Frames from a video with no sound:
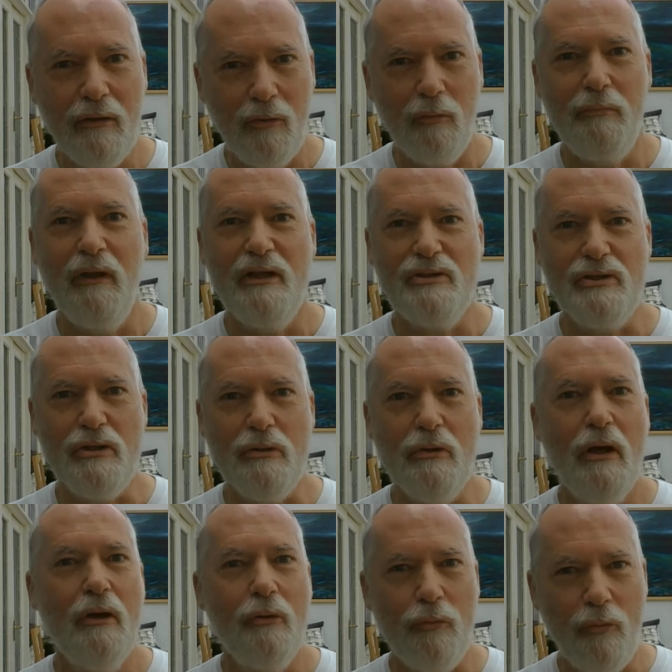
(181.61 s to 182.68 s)
God bless you.
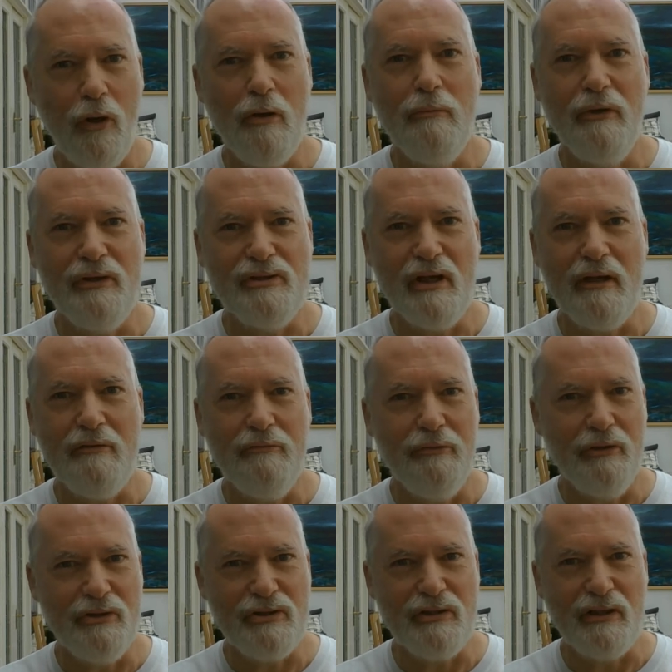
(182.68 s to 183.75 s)
Romans 8
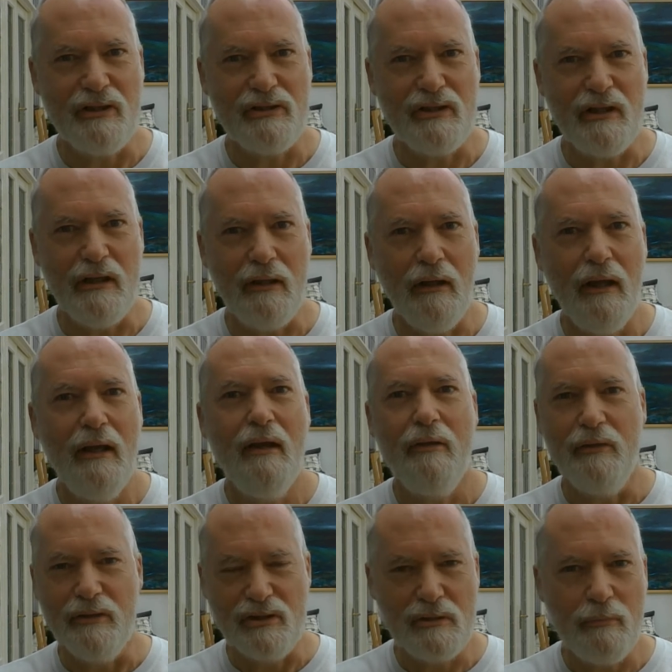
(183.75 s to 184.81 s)
verse 16.
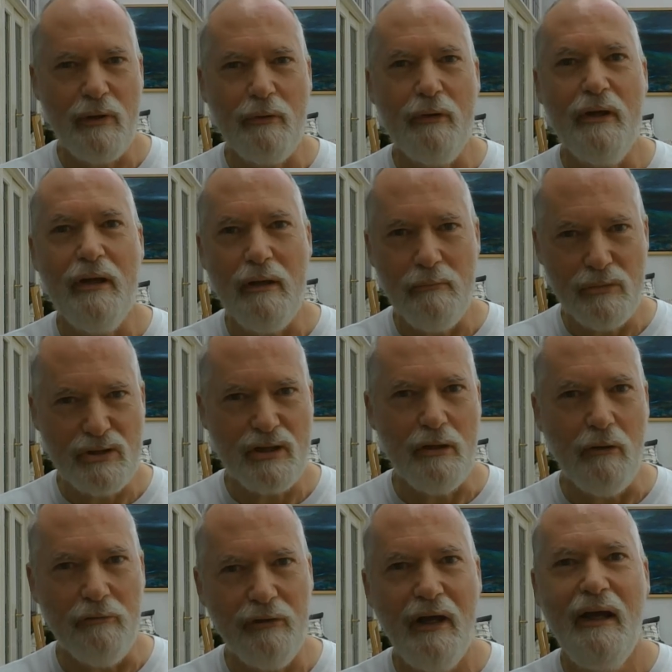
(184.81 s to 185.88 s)
The Spirit
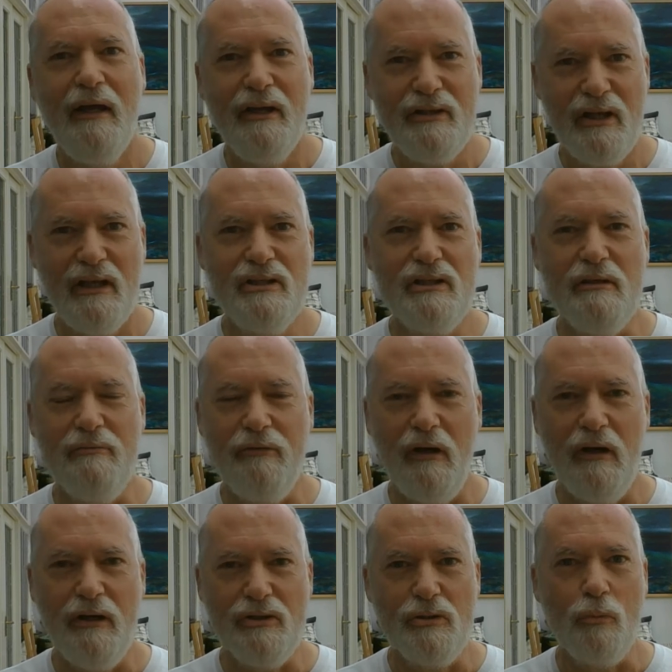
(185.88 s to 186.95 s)
himself
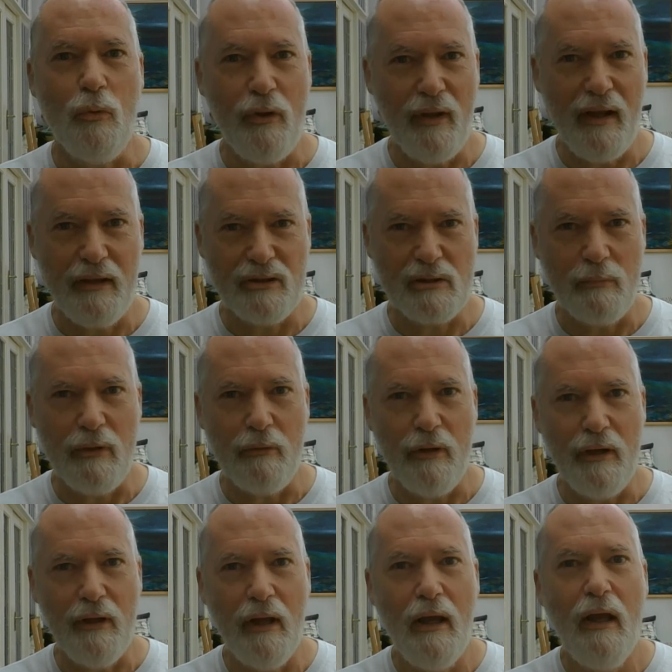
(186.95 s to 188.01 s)
testifies with our
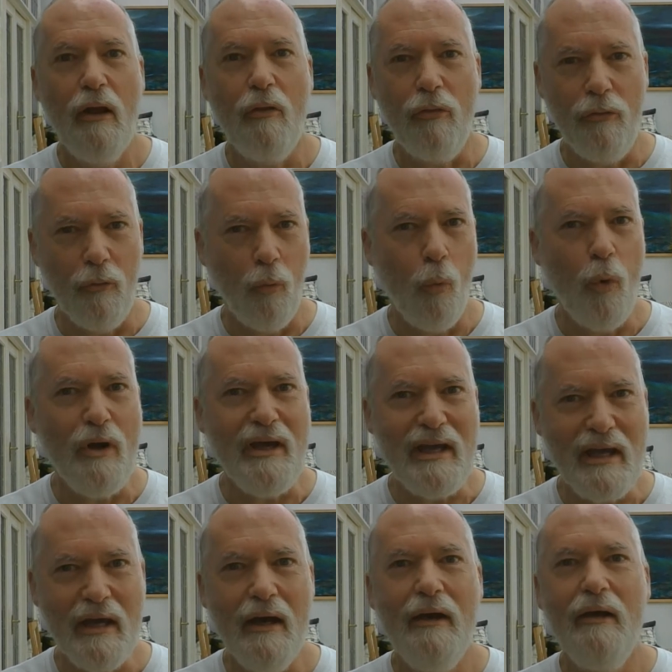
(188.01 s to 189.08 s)
spirit that
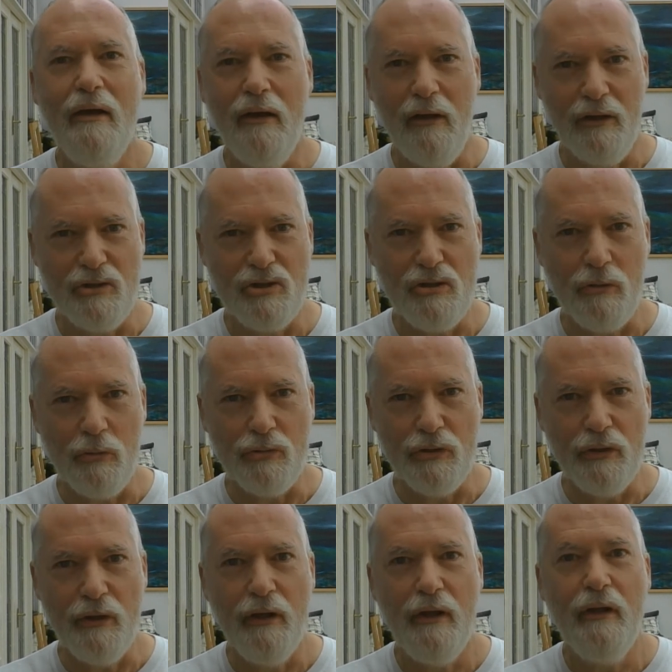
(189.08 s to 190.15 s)
we are
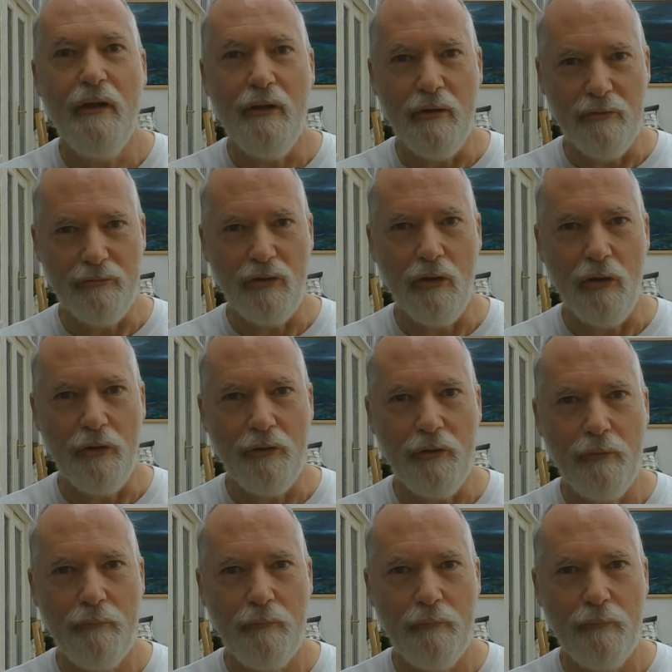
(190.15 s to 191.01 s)
children of God.